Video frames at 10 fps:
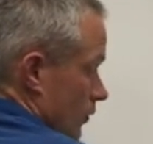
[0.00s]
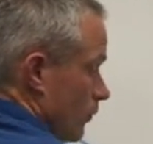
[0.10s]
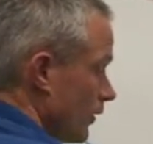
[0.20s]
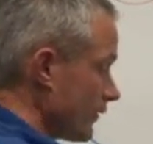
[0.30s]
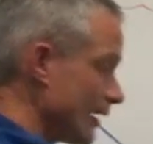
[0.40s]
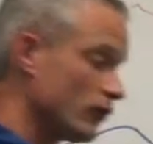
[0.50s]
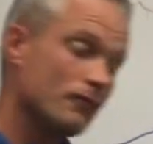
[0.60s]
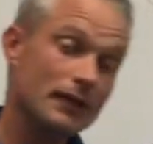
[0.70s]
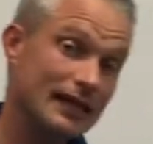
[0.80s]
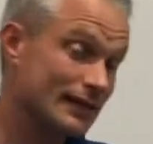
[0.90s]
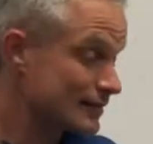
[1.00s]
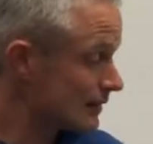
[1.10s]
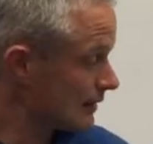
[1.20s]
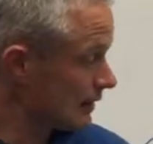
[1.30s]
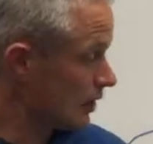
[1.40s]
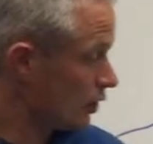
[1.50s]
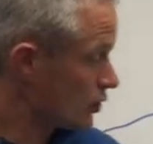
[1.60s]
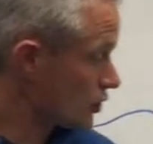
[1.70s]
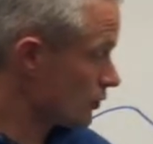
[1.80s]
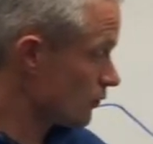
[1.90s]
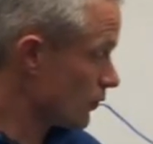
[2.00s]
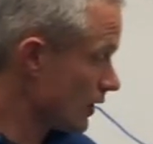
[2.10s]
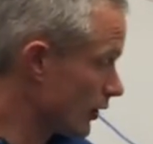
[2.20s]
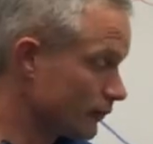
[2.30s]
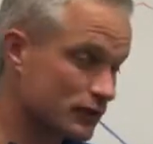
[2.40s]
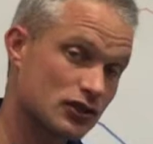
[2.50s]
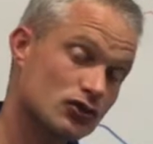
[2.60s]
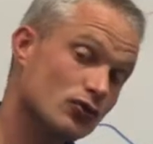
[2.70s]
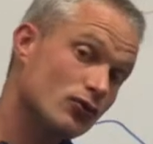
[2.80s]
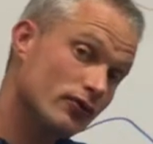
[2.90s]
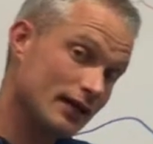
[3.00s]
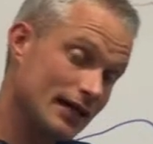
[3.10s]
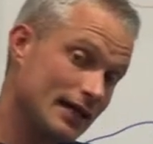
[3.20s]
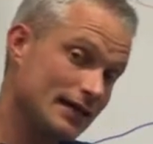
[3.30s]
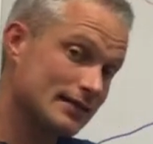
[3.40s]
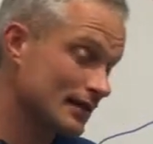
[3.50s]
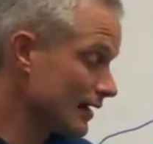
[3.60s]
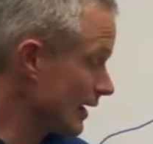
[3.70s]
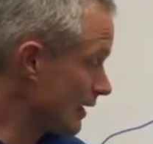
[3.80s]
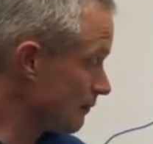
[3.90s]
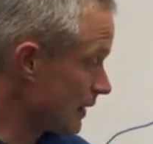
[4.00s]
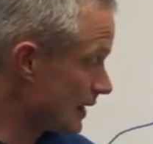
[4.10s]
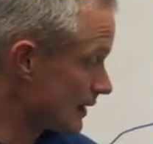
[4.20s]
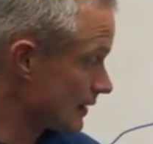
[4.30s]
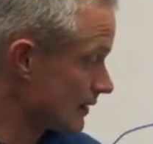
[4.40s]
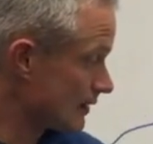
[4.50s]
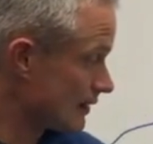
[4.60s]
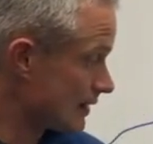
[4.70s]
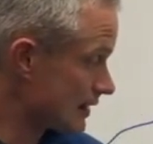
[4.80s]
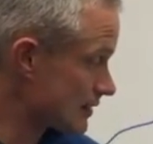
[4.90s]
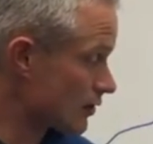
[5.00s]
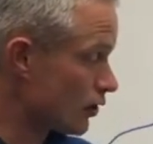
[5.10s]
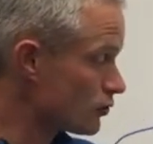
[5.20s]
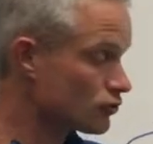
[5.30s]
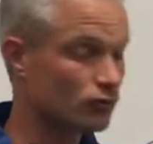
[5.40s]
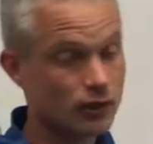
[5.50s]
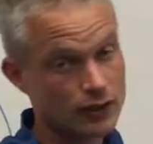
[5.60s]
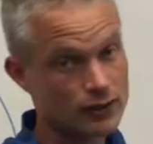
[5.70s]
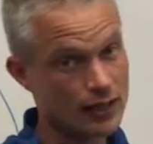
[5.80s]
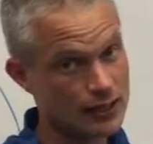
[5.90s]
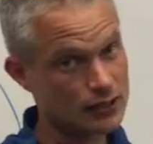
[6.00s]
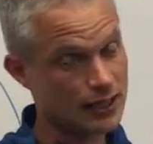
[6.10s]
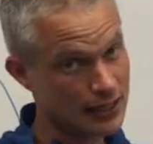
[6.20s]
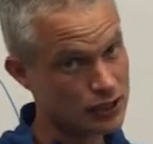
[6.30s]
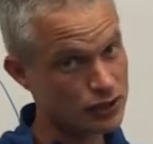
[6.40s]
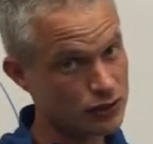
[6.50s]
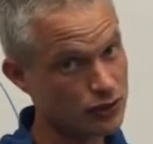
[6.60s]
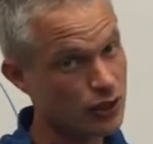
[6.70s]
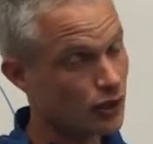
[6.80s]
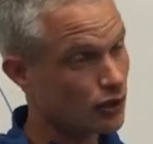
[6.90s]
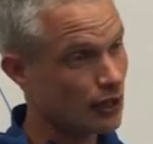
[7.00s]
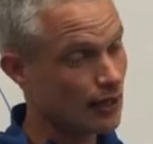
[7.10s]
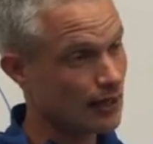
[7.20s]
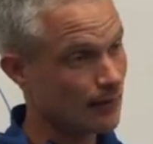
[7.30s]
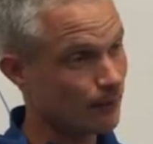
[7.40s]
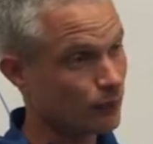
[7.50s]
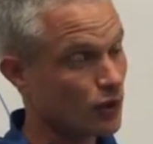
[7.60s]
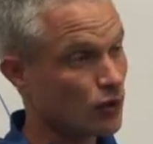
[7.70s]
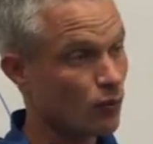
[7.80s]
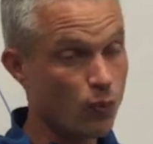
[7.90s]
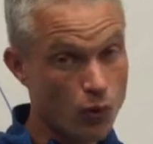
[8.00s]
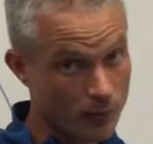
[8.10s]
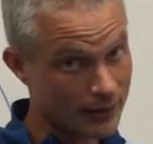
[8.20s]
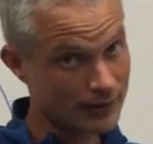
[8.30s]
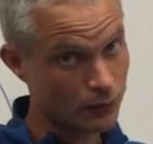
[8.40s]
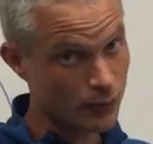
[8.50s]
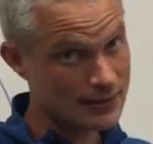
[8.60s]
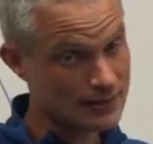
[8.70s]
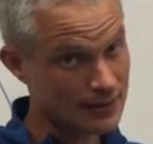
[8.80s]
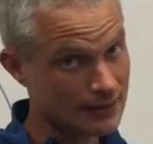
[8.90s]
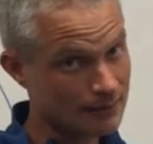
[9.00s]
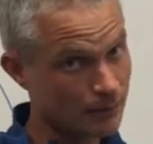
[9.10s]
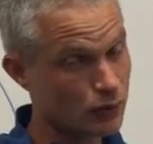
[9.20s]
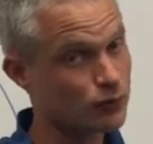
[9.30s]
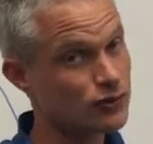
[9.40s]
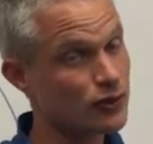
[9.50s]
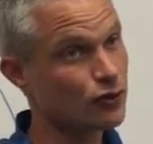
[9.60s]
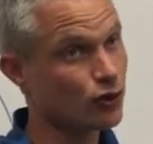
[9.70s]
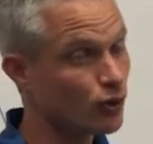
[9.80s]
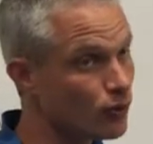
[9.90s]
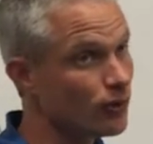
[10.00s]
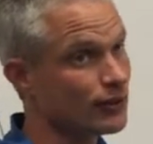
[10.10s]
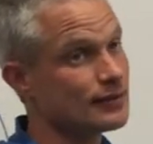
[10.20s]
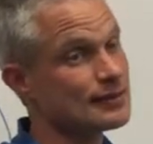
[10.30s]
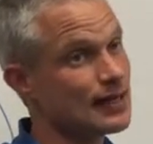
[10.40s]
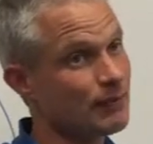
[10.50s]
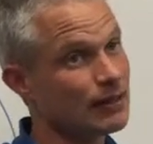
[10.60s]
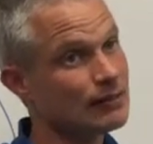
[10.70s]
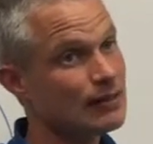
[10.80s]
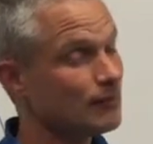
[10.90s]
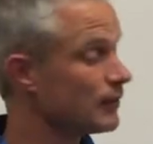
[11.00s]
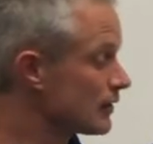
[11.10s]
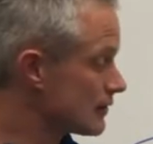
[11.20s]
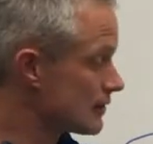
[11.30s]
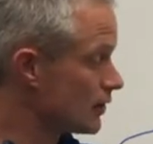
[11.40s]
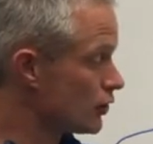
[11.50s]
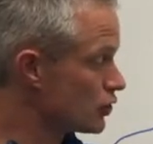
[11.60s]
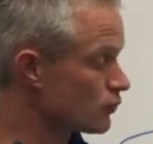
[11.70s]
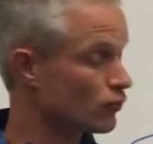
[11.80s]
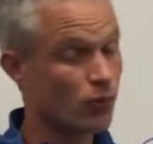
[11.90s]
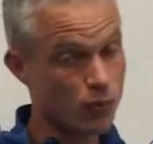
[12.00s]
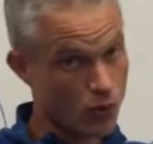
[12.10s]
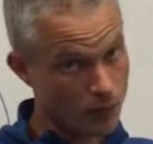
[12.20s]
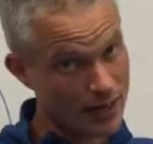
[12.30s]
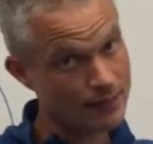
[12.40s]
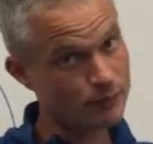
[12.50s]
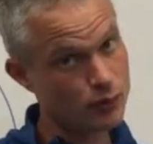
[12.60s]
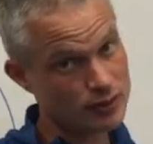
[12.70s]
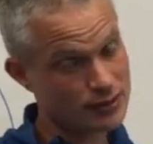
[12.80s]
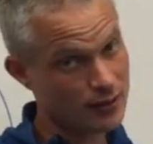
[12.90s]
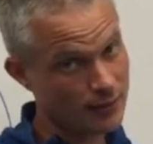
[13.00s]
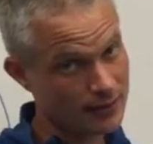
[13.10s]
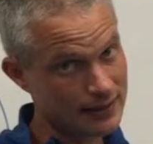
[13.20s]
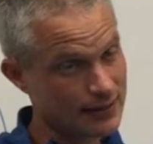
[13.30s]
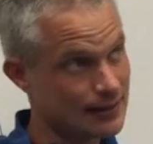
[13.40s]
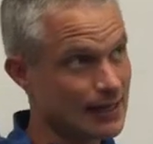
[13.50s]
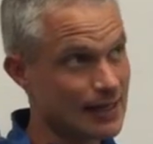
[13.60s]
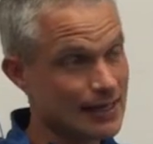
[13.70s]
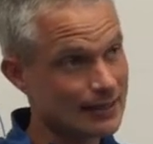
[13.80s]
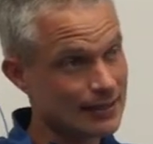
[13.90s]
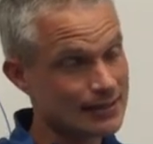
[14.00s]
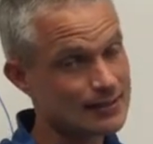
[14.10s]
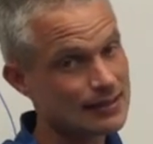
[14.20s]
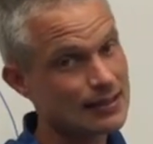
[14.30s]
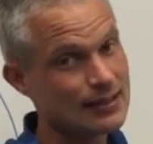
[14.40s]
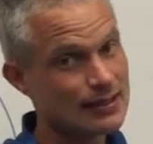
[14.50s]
what that will mean is that the ocean will help store the heat and make this coastal location warmer in winter, but also cooler in summer, because the ocean will warm up more slowly than the air does.